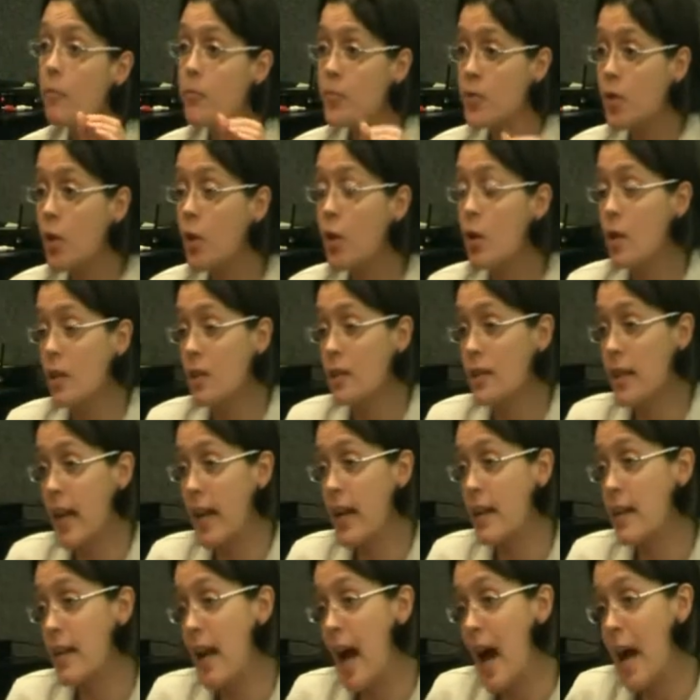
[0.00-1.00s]
So
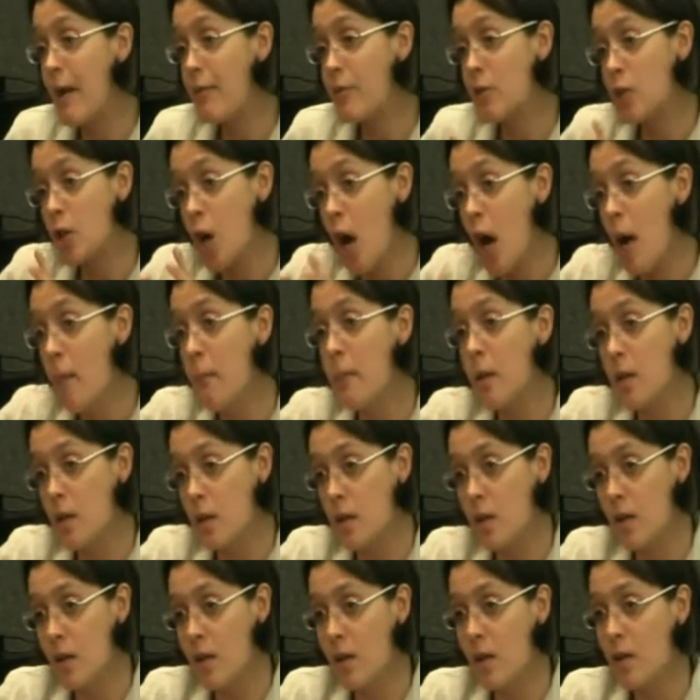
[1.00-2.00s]
they, they have a,
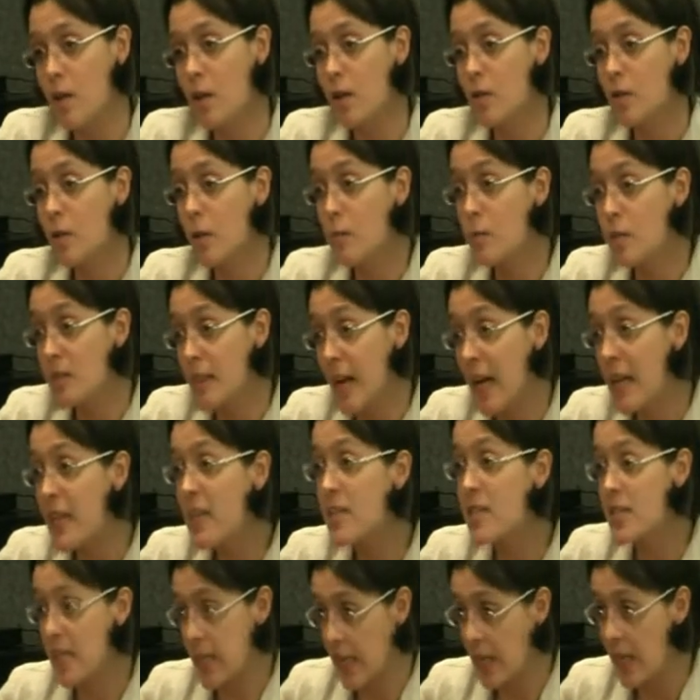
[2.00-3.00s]
common, a
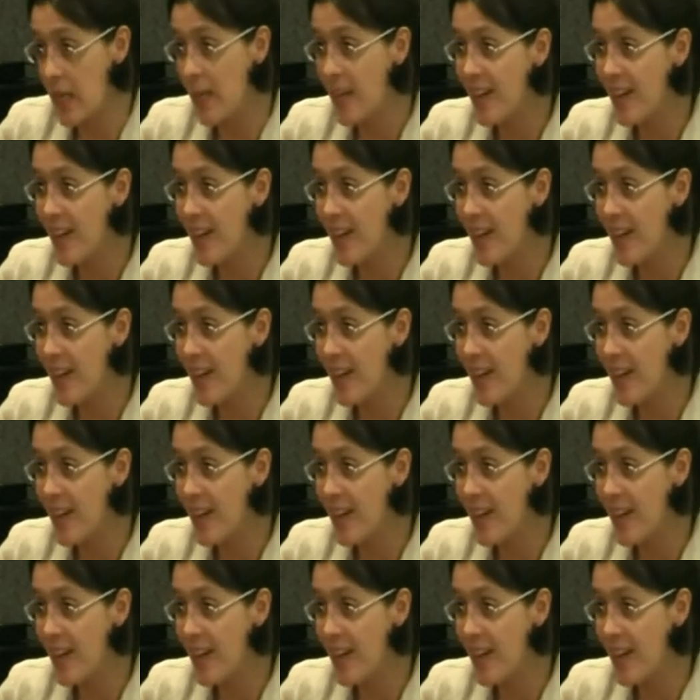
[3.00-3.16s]
commonality,